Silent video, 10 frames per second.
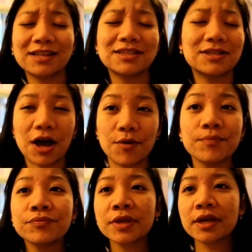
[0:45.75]
So
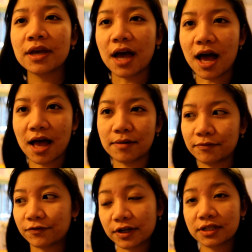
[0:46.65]

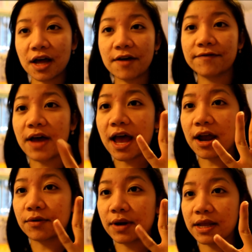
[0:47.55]
first off, I
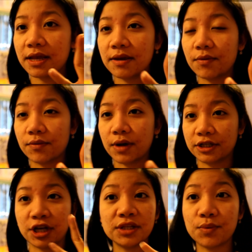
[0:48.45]
already
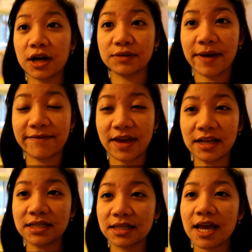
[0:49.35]
just washed my
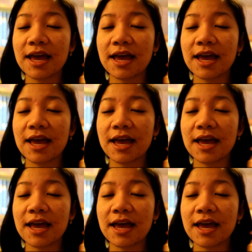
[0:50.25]
face